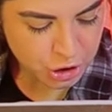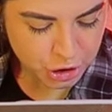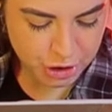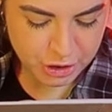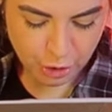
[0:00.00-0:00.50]

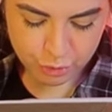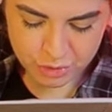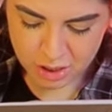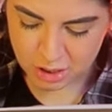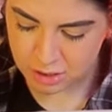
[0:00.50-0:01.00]
just
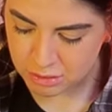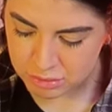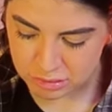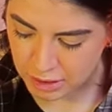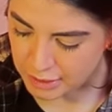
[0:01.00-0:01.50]
note
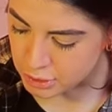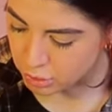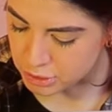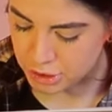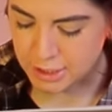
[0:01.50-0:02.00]
I don't
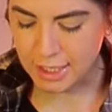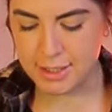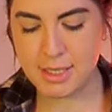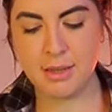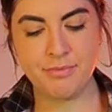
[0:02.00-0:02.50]

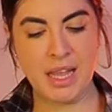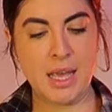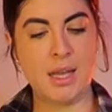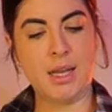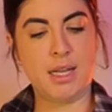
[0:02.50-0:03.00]
understand
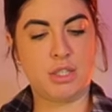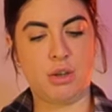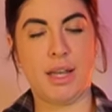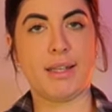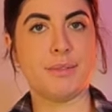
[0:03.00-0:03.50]
I don't
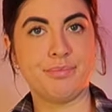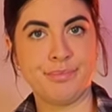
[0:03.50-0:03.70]
like it